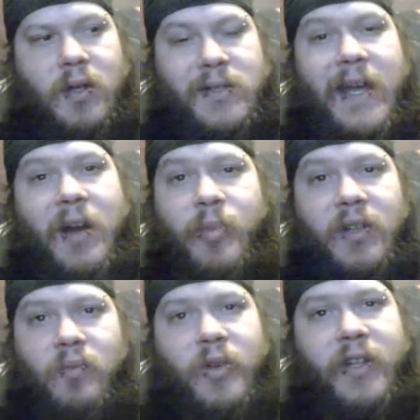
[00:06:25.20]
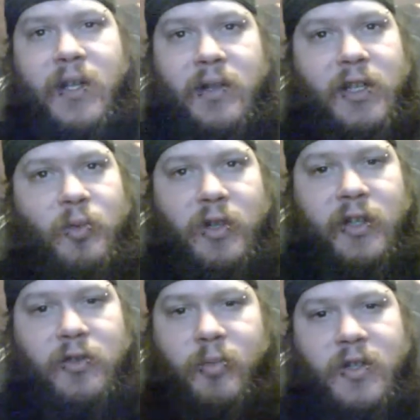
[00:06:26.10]
It's got to be really clean,
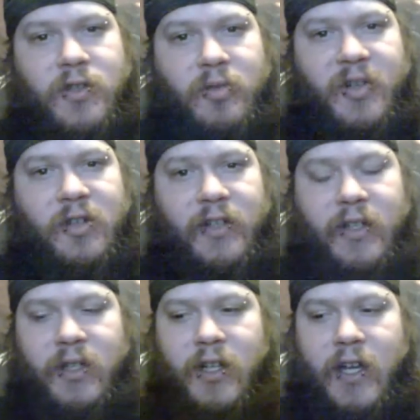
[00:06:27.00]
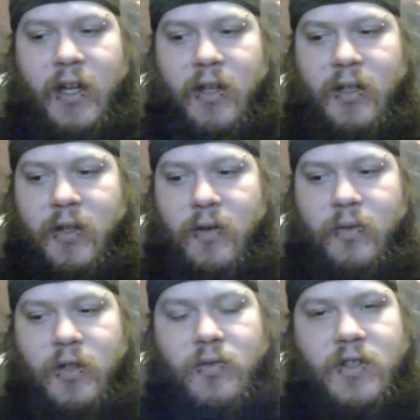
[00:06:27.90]
really uber super clean. You got
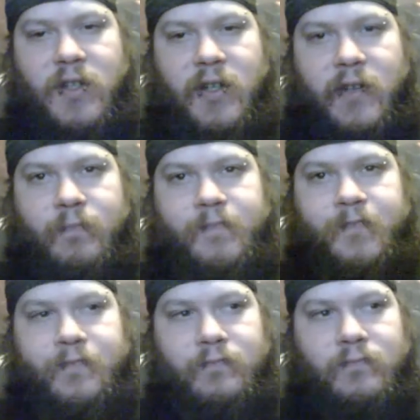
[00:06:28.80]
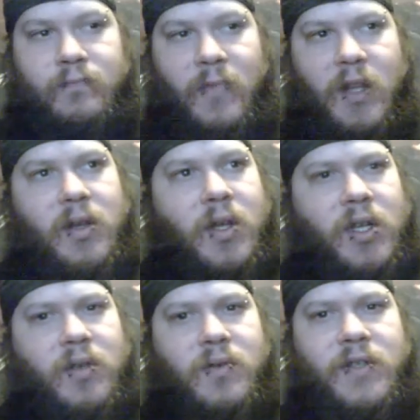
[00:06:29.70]
to, use you
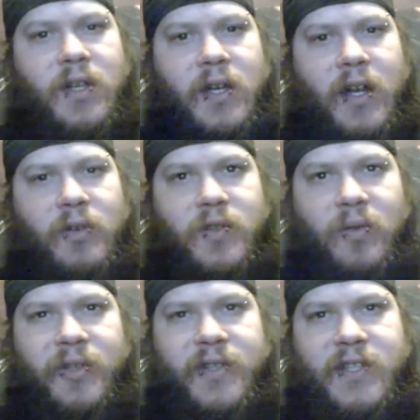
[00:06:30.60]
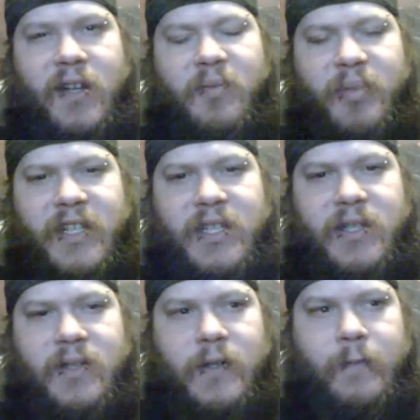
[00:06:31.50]
can use household unscented
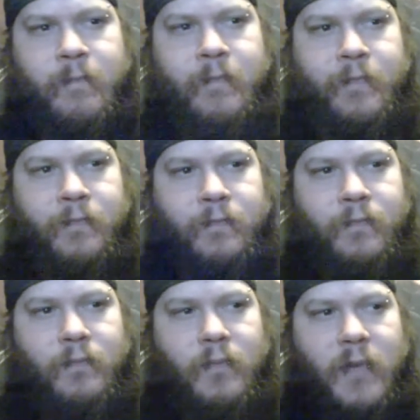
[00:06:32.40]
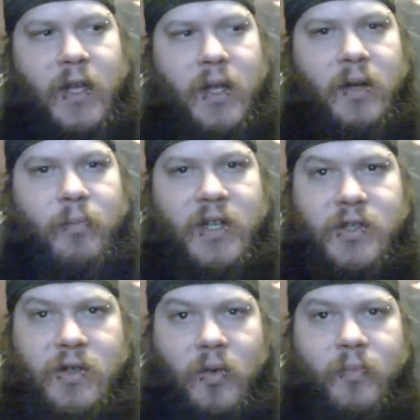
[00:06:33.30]
bleach and a
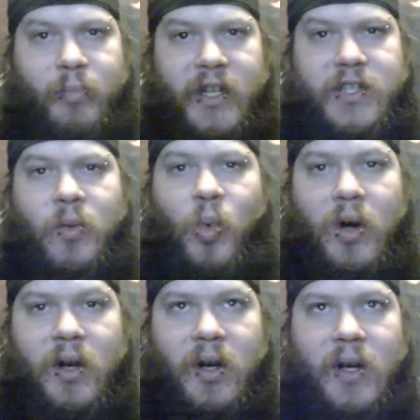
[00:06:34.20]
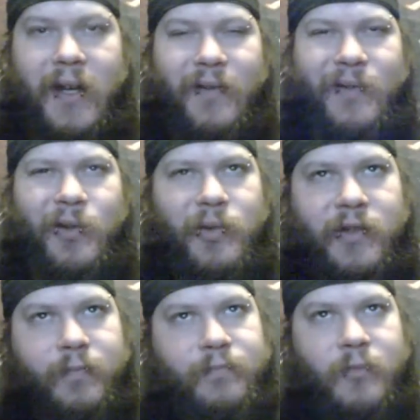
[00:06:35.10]
mixture of bleach and water. I don't know
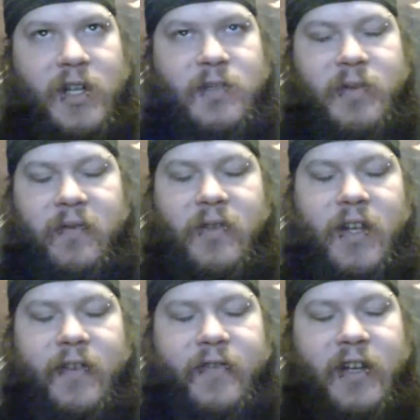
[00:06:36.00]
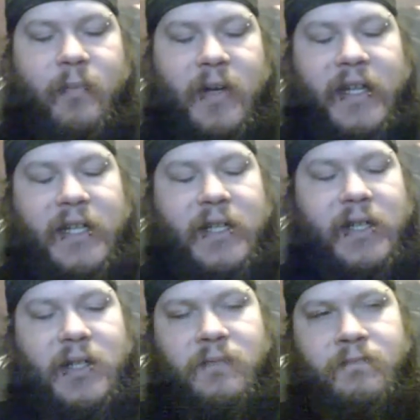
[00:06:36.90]
the recipe for that off the top of my head.